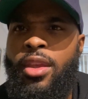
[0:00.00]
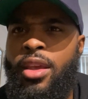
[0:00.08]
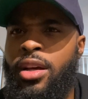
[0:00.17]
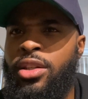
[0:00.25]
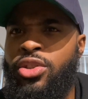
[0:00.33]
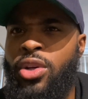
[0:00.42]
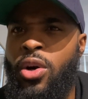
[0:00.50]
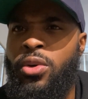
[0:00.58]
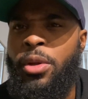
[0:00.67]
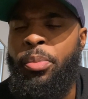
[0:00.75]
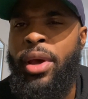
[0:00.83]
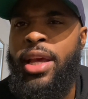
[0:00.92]
controlled
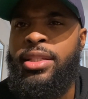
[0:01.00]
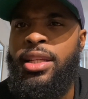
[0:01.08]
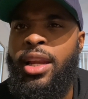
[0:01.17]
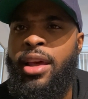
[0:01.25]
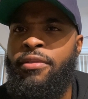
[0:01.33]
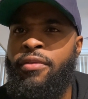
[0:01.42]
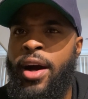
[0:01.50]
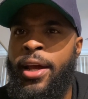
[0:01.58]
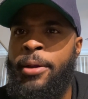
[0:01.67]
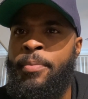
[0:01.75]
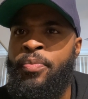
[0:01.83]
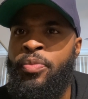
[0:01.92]
the pace in that
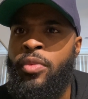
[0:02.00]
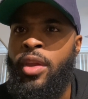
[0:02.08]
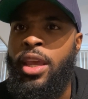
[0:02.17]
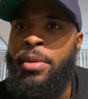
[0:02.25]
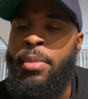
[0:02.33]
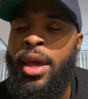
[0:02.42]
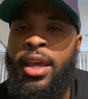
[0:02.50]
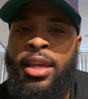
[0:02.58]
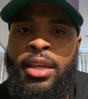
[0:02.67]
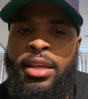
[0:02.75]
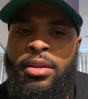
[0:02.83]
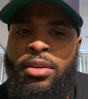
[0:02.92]
fight. He
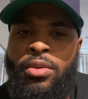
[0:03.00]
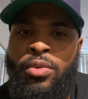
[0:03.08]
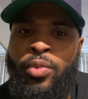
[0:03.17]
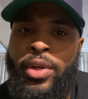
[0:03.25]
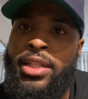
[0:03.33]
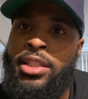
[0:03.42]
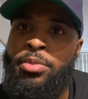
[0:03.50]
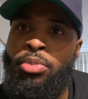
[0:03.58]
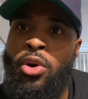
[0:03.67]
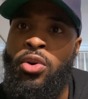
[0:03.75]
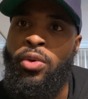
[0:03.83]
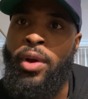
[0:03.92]
made Regis
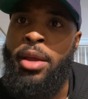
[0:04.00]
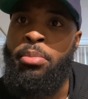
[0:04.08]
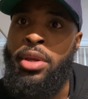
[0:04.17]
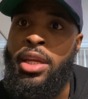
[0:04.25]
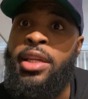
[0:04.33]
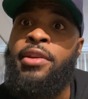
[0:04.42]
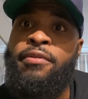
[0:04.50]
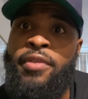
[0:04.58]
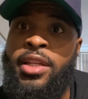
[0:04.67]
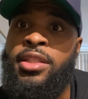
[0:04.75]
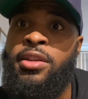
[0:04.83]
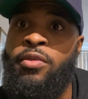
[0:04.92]
Prograis be
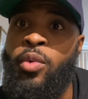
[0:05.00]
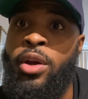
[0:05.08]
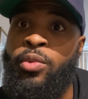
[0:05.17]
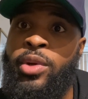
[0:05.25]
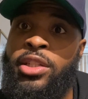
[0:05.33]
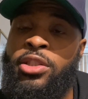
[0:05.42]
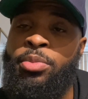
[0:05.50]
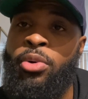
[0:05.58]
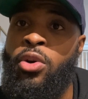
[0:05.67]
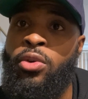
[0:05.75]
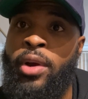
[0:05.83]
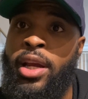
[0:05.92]
defensive when Regis
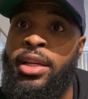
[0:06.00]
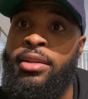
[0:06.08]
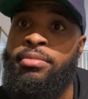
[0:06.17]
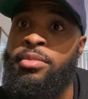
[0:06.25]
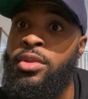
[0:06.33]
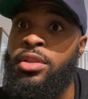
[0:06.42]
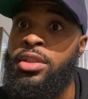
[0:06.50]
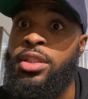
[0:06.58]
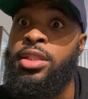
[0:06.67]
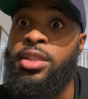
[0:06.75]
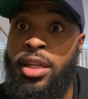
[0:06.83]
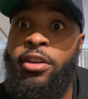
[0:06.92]
Prograis
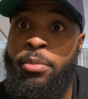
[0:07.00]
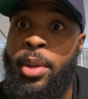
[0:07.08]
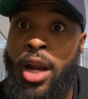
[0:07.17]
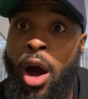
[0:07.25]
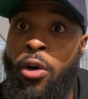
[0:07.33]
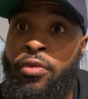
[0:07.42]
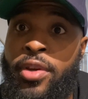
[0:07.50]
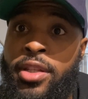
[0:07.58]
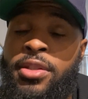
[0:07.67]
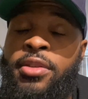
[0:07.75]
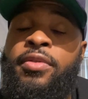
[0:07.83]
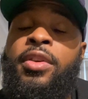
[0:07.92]
should have been
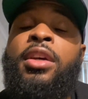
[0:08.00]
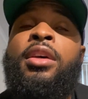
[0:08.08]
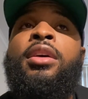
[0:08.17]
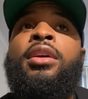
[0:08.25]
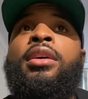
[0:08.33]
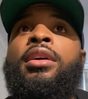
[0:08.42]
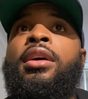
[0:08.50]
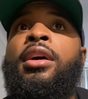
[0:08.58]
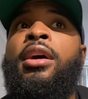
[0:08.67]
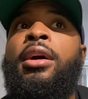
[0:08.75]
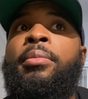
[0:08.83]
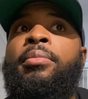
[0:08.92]
offensive.
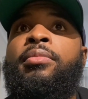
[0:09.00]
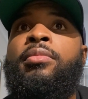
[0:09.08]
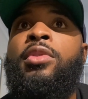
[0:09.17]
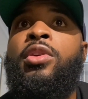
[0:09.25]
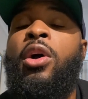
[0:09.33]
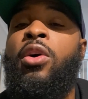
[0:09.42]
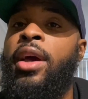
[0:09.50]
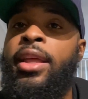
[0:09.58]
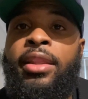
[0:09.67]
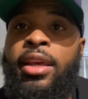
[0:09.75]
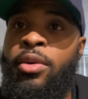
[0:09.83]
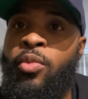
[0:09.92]
You know,
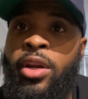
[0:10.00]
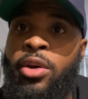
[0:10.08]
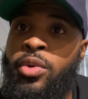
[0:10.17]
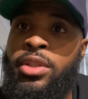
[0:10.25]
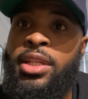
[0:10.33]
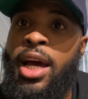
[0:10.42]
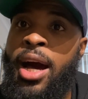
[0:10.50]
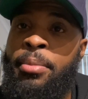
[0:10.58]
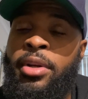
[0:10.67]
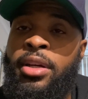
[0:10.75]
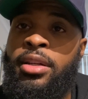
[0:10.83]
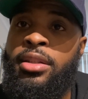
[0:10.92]
and then when it was time
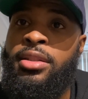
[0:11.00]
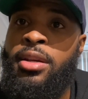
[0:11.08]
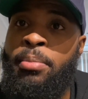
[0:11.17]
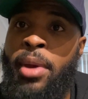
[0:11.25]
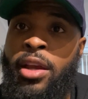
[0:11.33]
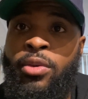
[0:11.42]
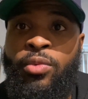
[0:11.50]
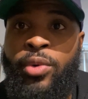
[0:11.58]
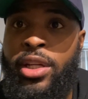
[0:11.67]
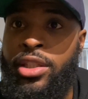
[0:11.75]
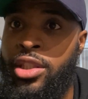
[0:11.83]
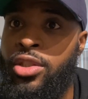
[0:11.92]
to make
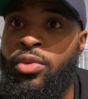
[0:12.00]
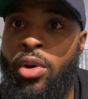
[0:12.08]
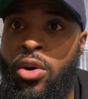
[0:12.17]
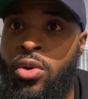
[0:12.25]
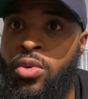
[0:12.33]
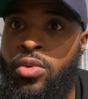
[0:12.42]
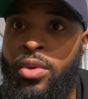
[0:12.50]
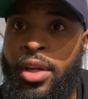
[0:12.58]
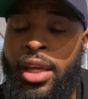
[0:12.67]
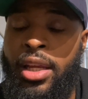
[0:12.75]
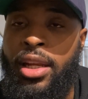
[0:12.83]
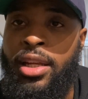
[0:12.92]
Regis throw
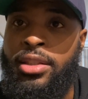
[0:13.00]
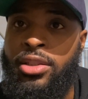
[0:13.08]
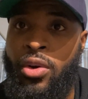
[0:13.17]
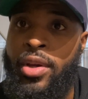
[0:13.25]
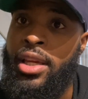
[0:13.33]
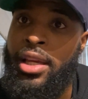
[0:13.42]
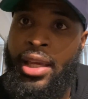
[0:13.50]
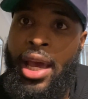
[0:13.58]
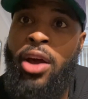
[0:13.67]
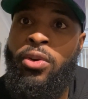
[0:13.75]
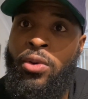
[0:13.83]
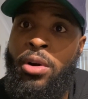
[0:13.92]
and so he can
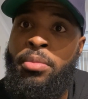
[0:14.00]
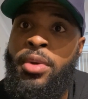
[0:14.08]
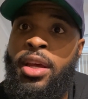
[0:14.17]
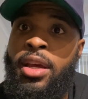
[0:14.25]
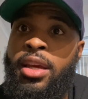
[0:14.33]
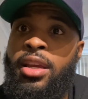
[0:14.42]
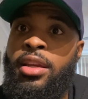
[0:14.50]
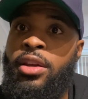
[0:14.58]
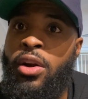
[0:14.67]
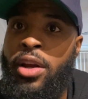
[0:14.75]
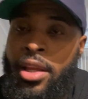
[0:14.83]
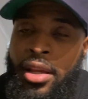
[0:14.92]
counter him, you
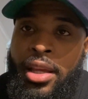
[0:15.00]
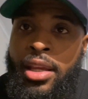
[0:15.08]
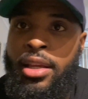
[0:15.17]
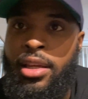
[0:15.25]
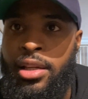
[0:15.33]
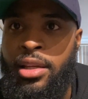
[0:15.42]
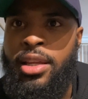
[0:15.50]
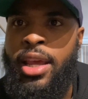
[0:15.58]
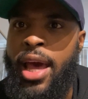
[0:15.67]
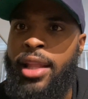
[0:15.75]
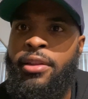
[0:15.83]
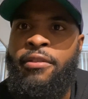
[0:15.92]
know, he
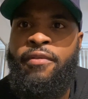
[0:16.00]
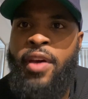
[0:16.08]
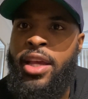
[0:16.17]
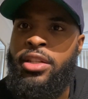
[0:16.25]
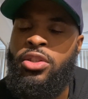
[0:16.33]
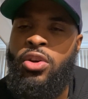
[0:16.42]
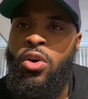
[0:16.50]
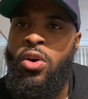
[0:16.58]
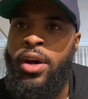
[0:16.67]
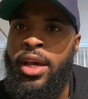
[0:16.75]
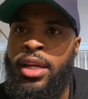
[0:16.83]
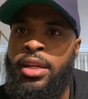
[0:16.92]
had the feints
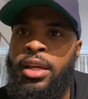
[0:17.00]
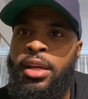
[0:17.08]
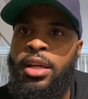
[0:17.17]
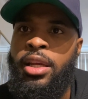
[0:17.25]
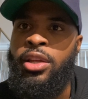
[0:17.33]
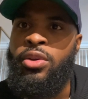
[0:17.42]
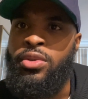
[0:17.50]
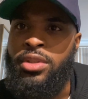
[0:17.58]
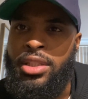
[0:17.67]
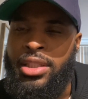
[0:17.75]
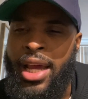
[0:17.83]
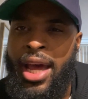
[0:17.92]
going. He used a
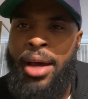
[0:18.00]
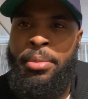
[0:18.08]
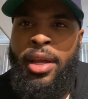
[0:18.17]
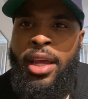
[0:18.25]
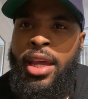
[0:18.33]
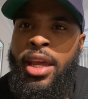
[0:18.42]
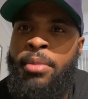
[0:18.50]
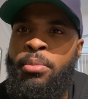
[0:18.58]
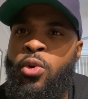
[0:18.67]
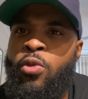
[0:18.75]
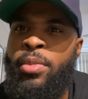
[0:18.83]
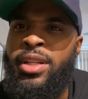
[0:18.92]
jab, the head
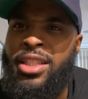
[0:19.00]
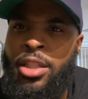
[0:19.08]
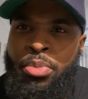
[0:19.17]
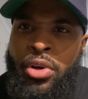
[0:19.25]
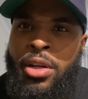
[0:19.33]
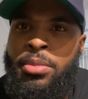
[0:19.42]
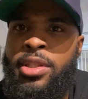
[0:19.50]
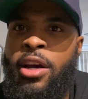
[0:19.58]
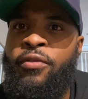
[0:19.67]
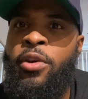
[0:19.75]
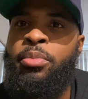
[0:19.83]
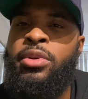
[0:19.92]
movement, just put
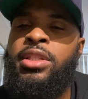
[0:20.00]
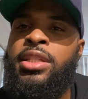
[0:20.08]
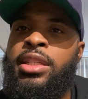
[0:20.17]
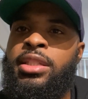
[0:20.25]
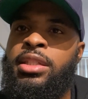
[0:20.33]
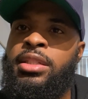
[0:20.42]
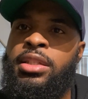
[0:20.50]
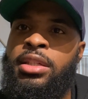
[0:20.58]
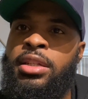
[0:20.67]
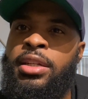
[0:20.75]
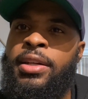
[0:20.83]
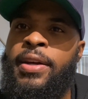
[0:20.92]
himself in position
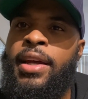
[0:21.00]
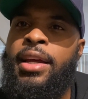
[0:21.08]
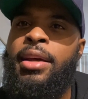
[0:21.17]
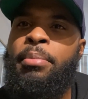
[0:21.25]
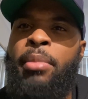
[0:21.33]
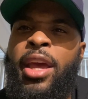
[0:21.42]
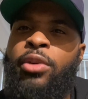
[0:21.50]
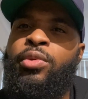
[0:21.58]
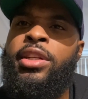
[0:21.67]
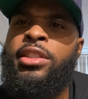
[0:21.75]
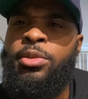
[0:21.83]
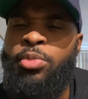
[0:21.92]
to make
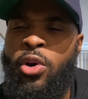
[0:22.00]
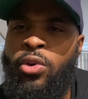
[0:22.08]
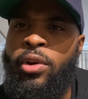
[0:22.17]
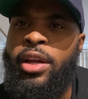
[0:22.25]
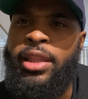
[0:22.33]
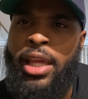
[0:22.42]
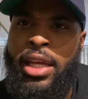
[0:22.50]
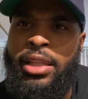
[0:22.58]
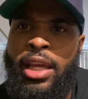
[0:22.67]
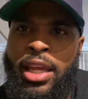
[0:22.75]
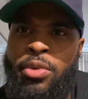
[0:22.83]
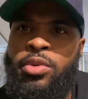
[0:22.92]
Regis Prograis think
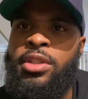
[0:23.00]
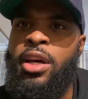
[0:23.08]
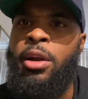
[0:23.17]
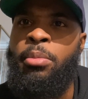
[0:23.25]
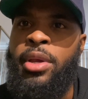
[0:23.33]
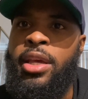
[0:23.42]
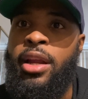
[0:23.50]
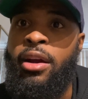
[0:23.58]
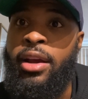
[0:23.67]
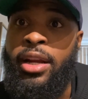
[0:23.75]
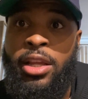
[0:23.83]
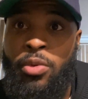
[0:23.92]
that he was going to be there,
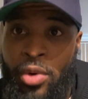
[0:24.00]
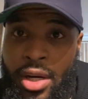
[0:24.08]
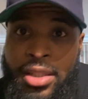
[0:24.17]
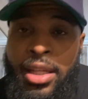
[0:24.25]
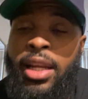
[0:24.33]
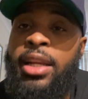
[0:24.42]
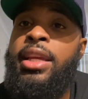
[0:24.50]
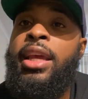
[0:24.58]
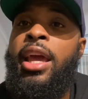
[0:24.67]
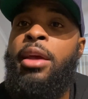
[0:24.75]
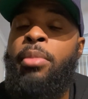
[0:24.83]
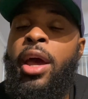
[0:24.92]
and he wasn't, and he
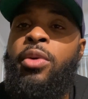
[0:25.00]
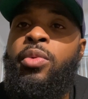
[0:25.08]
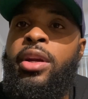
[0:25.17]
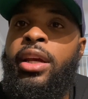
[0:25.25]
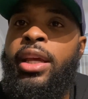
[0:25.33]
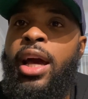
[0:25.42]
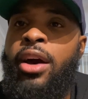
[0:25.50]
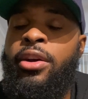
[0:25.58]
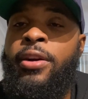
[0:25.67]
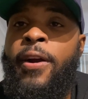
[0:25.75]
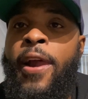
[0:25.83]
came back with a counter.